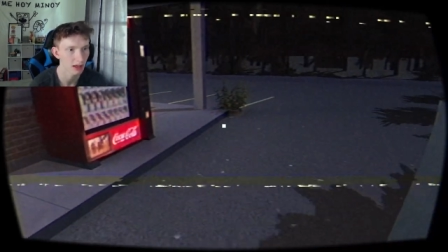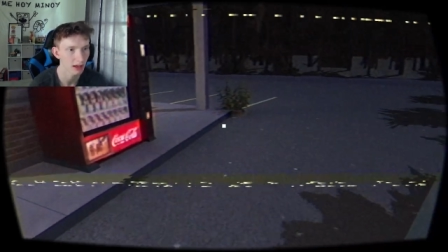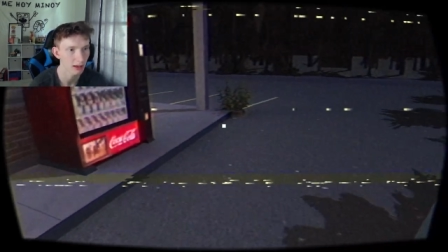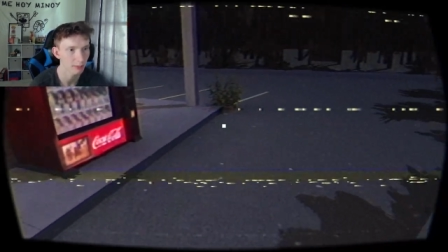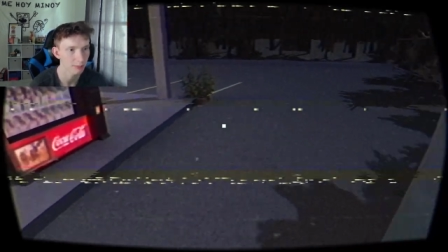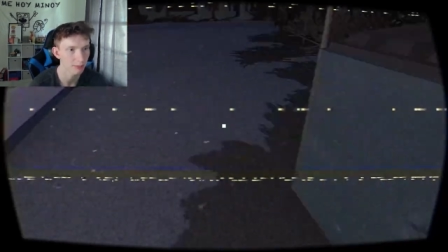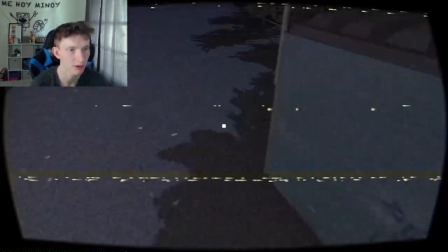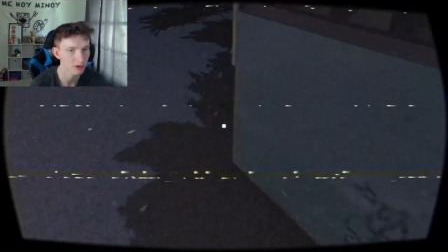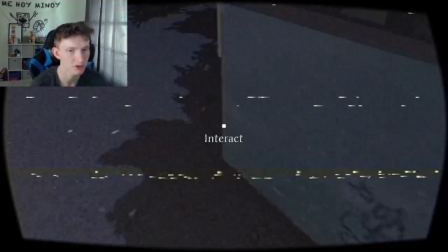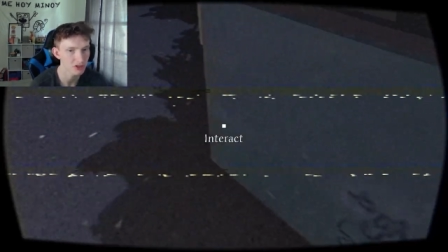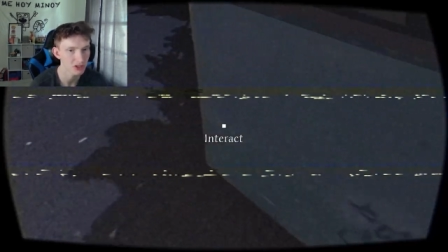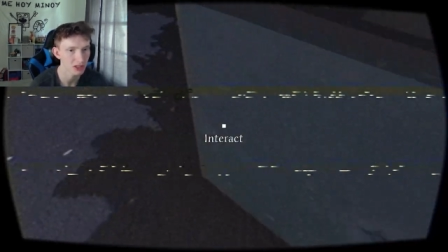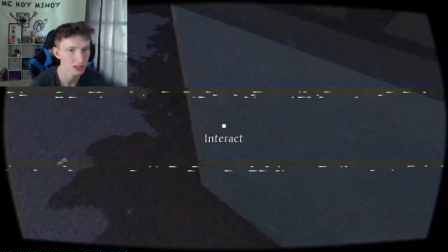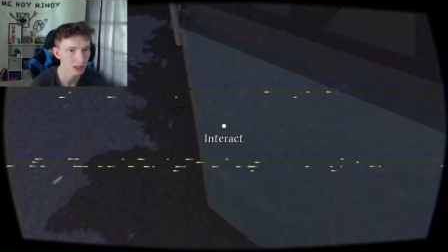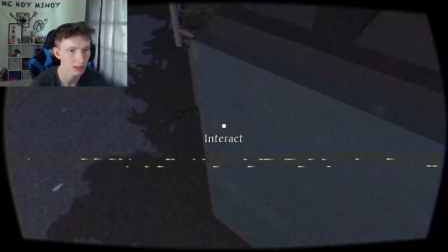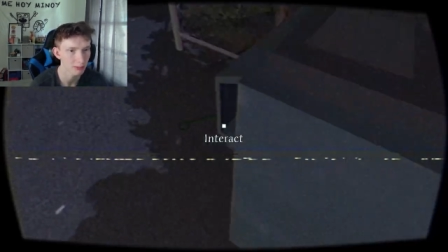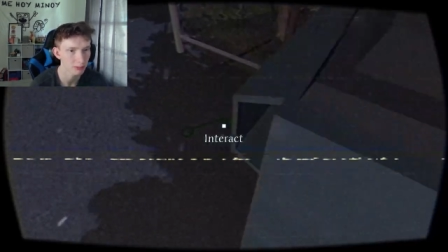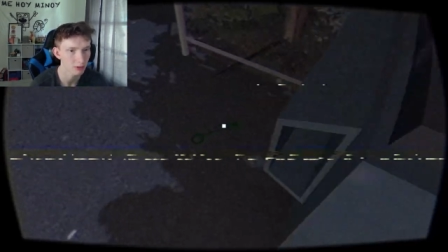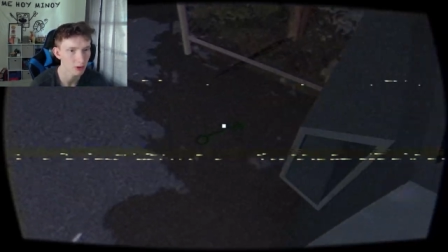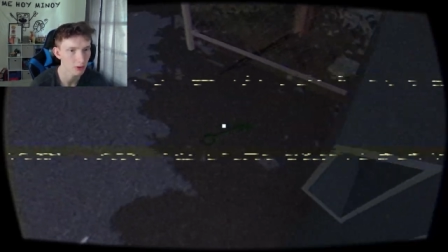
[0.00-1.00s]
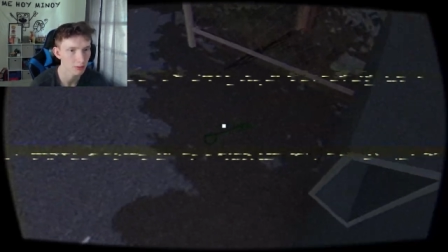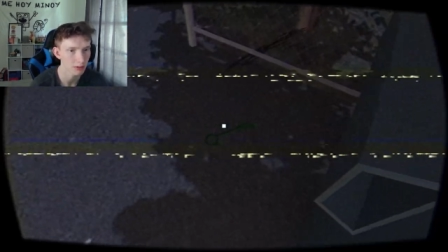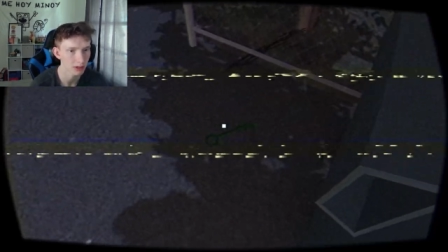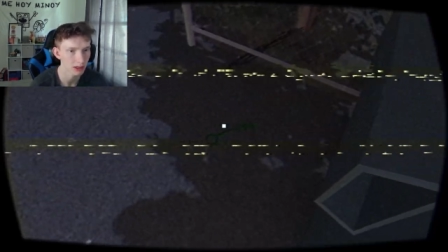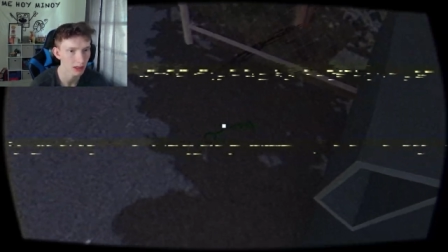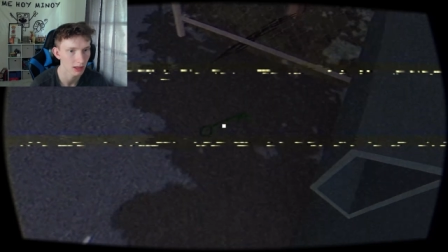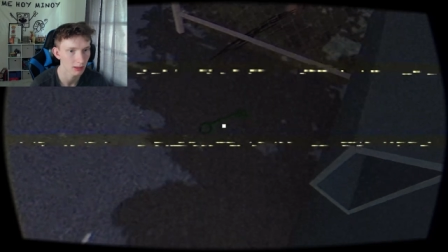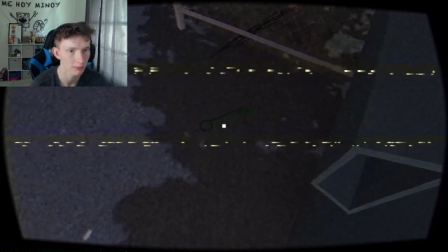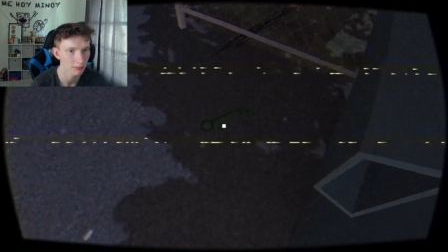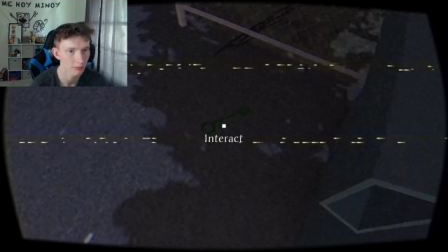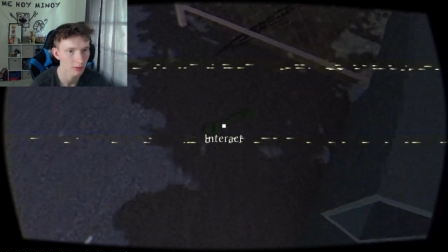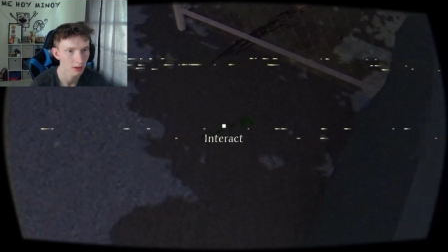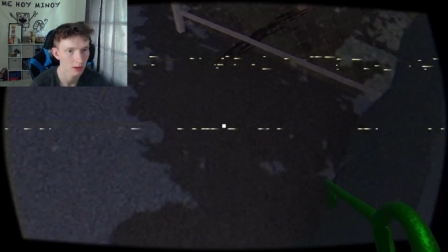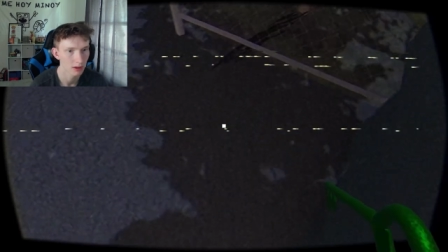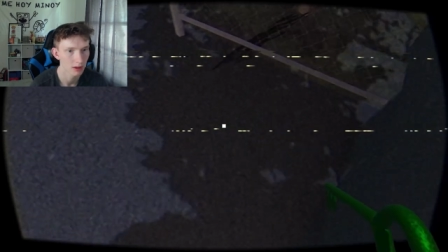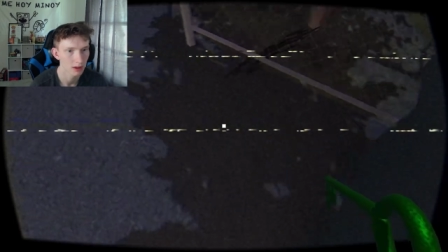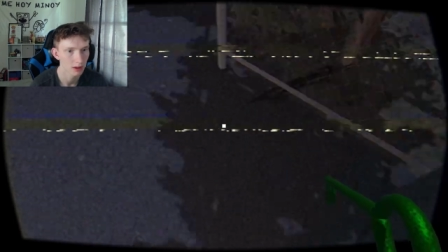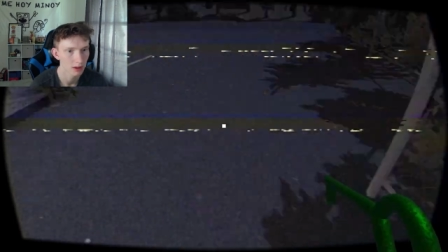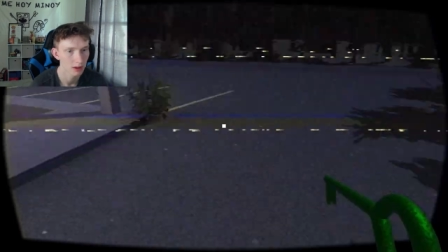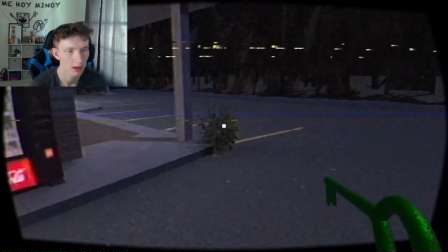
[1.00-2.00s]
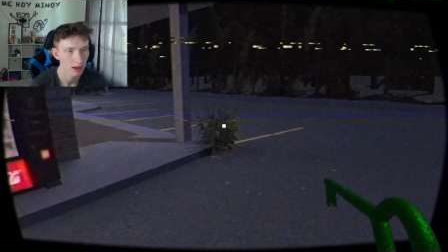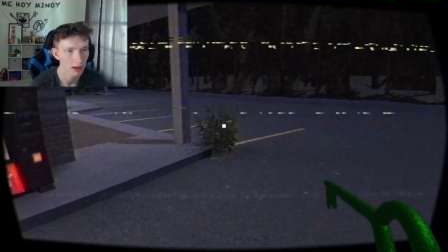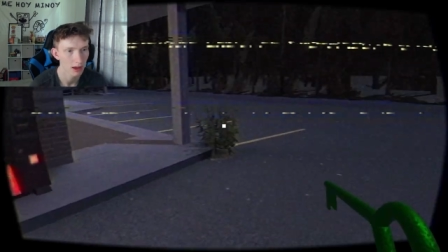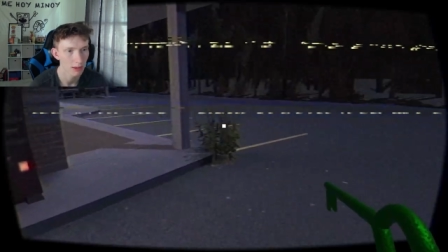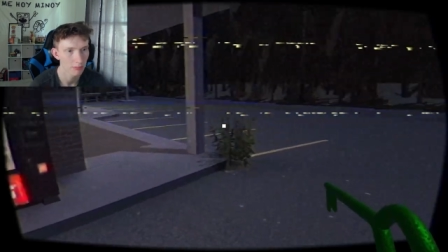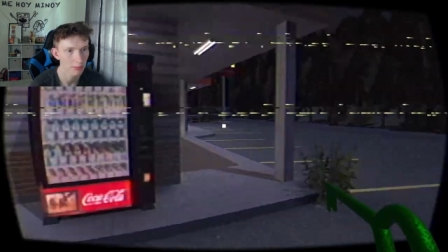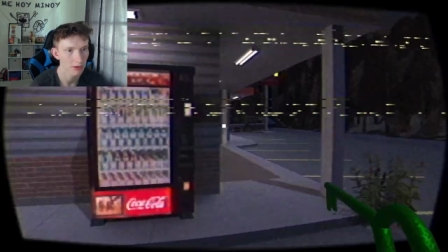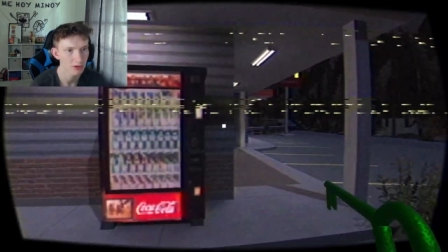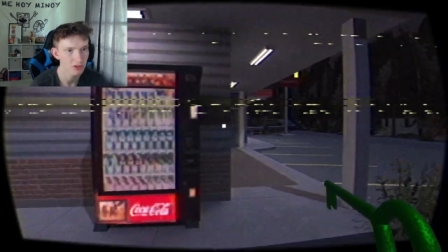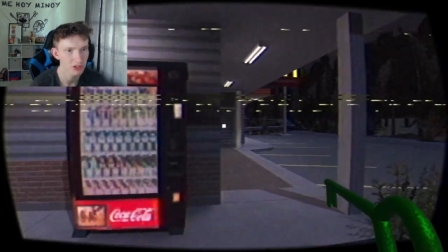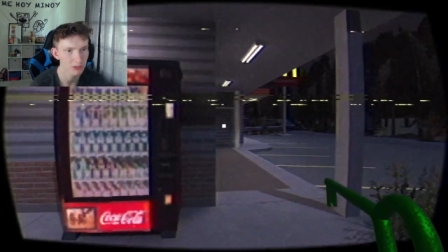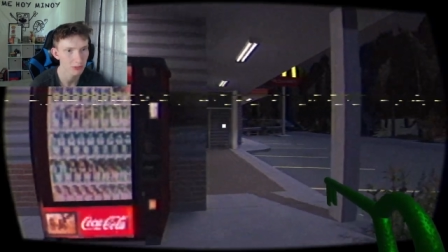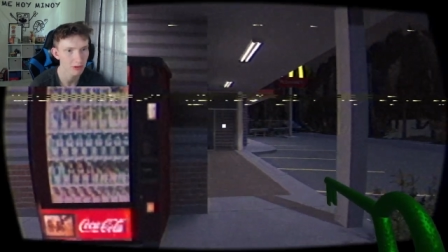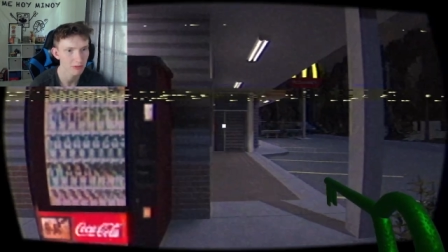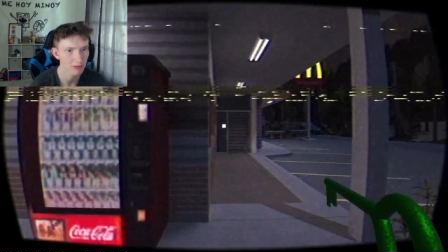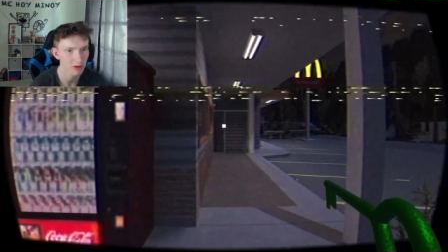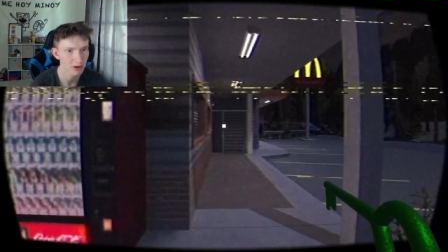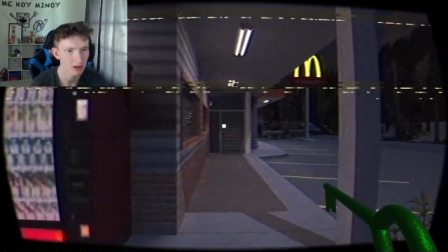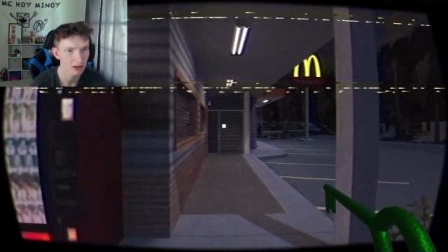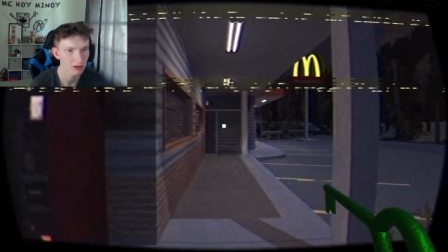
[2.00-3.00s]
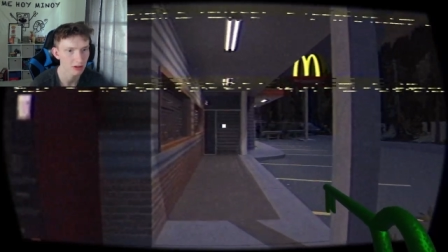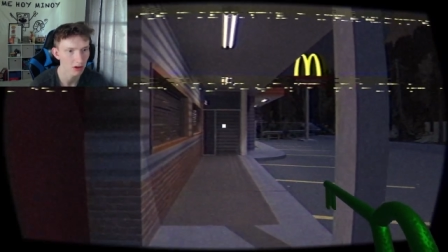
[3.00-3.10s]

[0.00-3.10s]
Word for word: I'm punching it. I'm throwing it. I'm I'm punching my fucking